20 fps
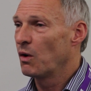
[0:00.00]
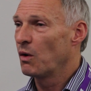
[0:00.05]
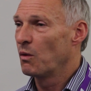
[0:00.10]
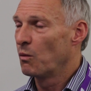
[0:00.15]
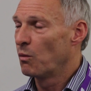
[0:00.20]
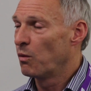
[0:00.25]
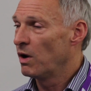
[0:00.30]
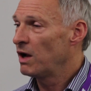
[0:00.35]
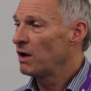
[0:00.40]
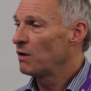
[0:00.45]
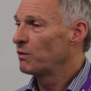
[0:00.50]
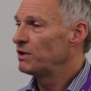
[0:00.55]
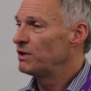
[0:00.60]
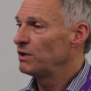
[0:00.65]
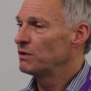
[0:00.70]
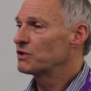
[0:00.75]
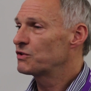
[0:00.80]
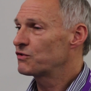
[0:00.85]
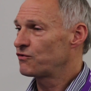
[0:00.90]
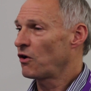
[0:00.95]
while we
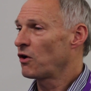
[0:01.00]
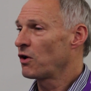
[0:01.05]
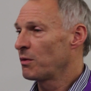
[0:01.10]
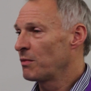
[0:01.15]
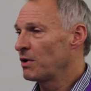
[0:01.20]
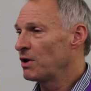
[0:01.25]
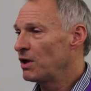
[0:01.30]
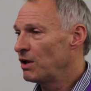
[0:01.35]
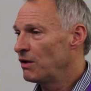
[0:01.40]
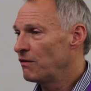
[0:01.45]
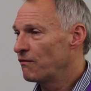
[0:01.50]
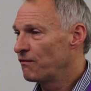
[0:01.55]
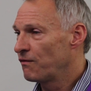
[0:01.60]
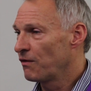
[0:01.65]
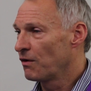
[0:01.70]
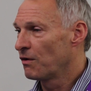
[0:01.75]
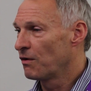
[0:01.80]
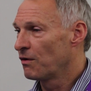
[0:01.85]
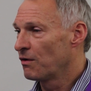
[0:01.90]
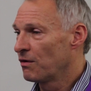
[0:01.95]
do astronomy
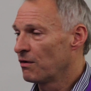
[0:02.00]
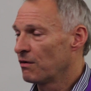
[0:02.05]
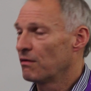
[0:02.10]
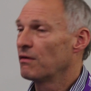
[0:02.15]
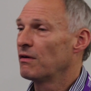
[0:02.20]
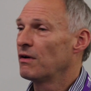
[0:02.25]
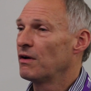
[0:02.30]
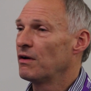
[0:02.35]
for